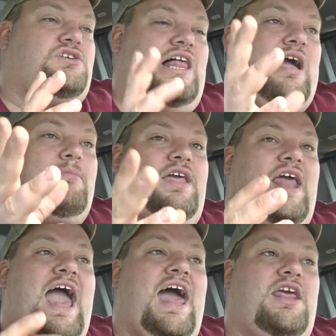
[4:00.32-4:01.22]
climbing in
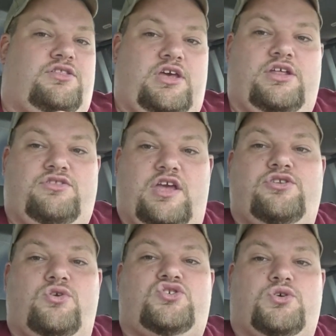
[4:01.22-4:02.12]
the attic, the
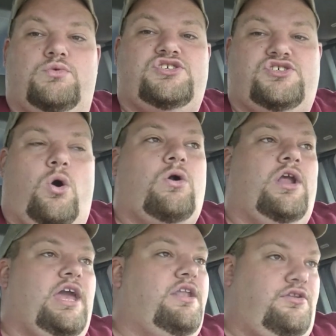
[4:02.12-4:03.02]
inducer was
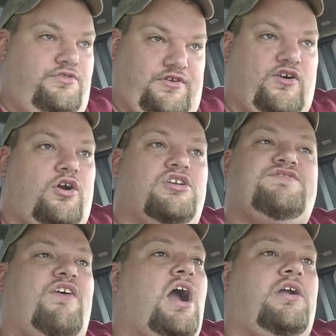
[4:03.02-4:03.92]
starting and the furnace
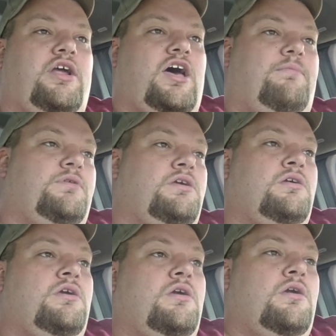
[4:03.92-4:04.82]
fired up,
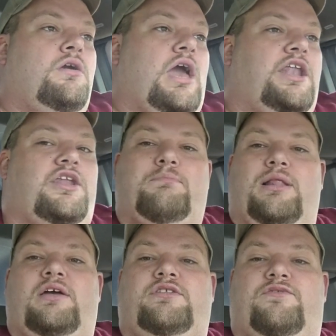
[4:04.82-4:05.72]
and then
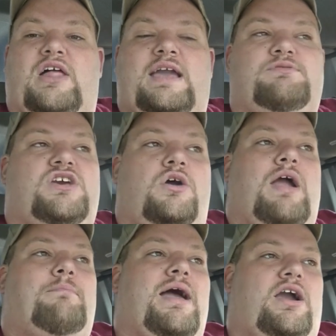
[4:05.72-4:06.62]
the flames cut
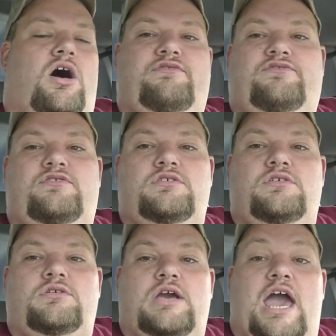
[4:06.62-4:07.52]
right back off.
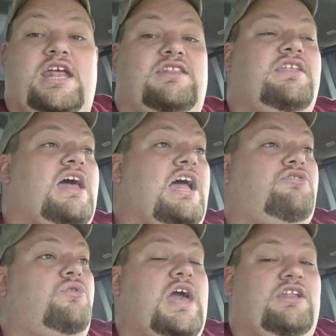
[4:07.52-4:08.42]
And it did not
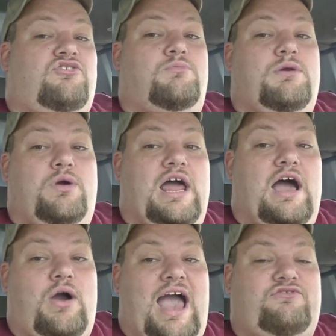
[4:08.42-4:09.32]
do that to me
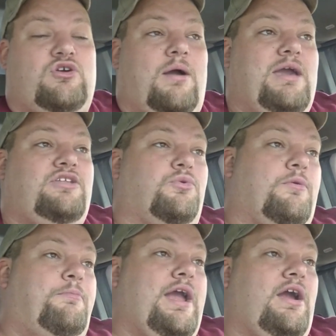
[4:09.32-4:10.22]
after I made the
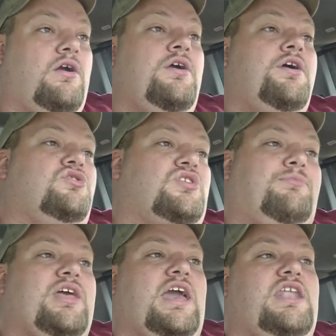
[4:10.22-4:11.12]
repair. So
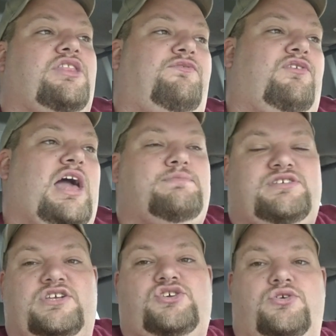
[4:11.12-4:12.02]
I'm thinking that the flame
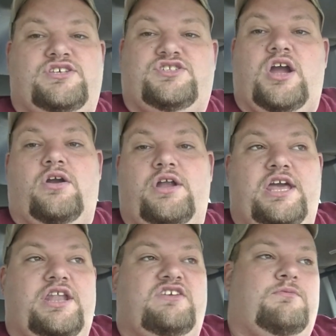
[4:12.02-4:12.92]
sensor is dirty
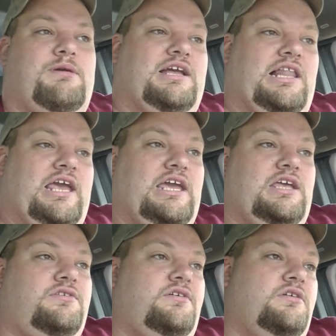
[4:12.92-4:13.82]
and needs to be cleaned.